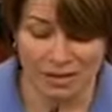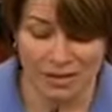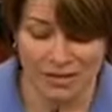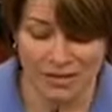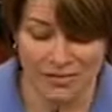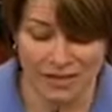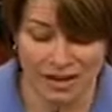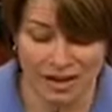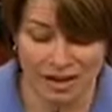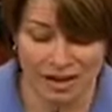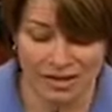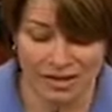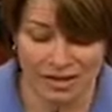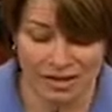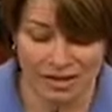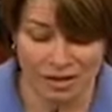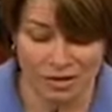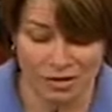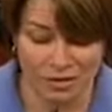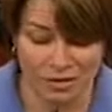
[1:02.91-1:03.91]
divided in the
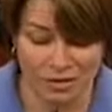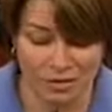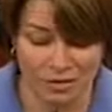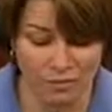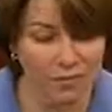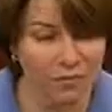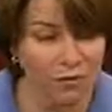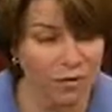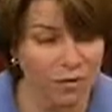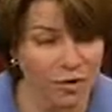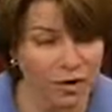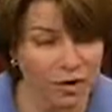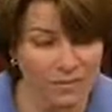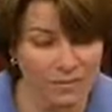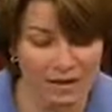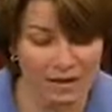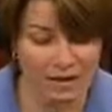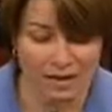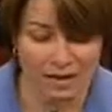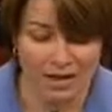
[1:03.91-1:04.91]
usual form,
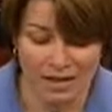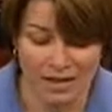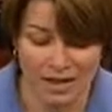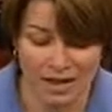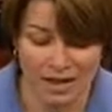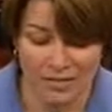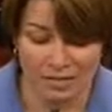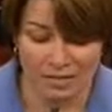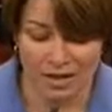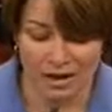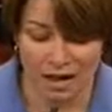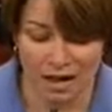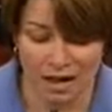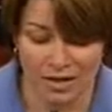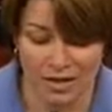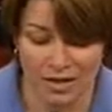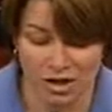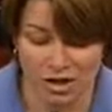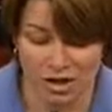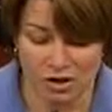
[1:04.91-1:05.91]
that upon
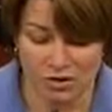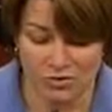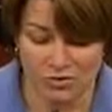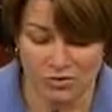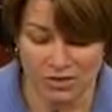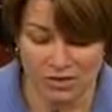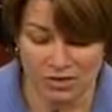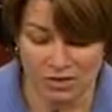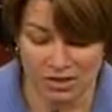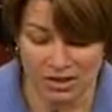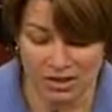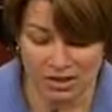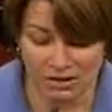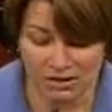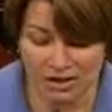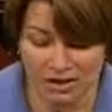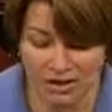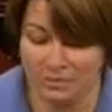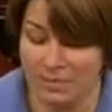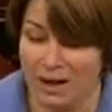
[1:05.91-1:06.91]
the use or
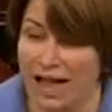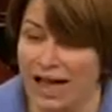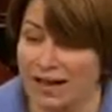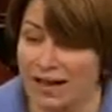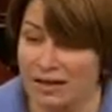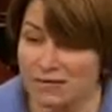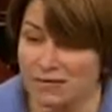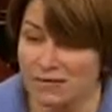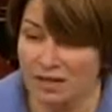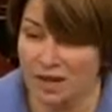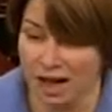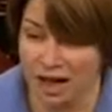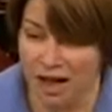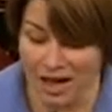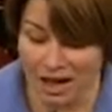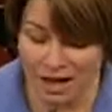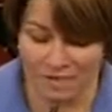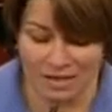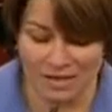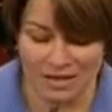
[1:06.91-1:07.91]
yielding back of
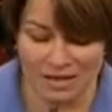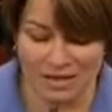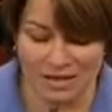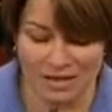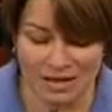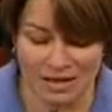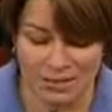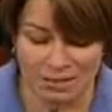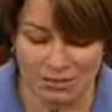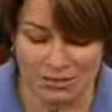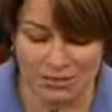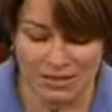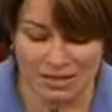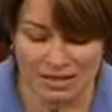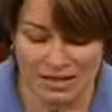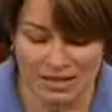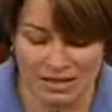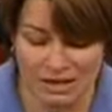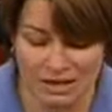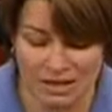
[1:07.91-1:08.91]
time, the Senate
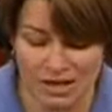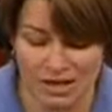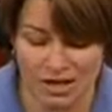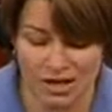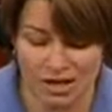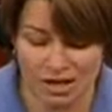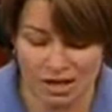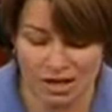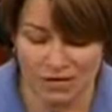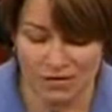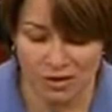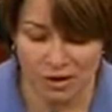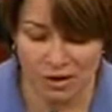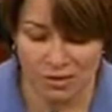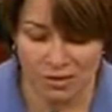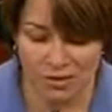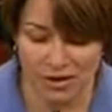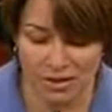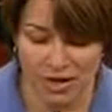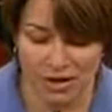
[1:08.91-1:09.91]
proceed to vote
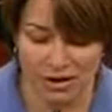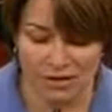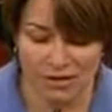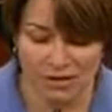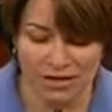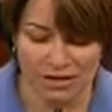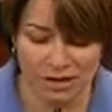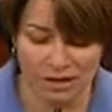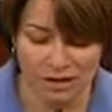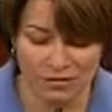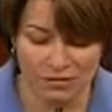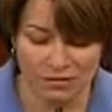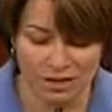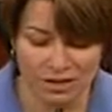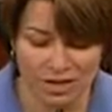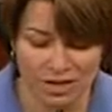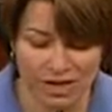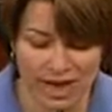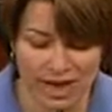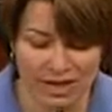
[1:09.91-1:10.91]
without
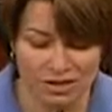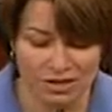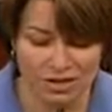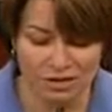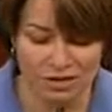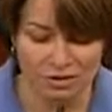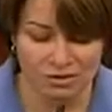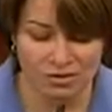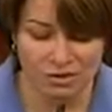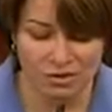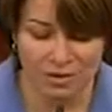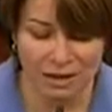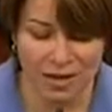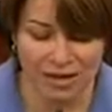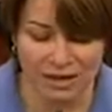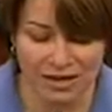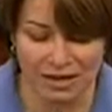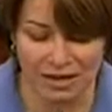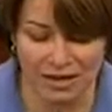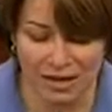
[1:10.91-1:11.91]
intervening action or
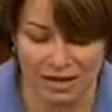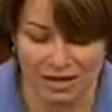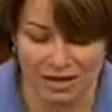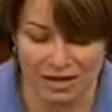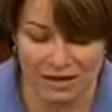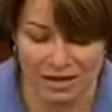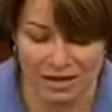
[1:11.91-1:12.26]
debate on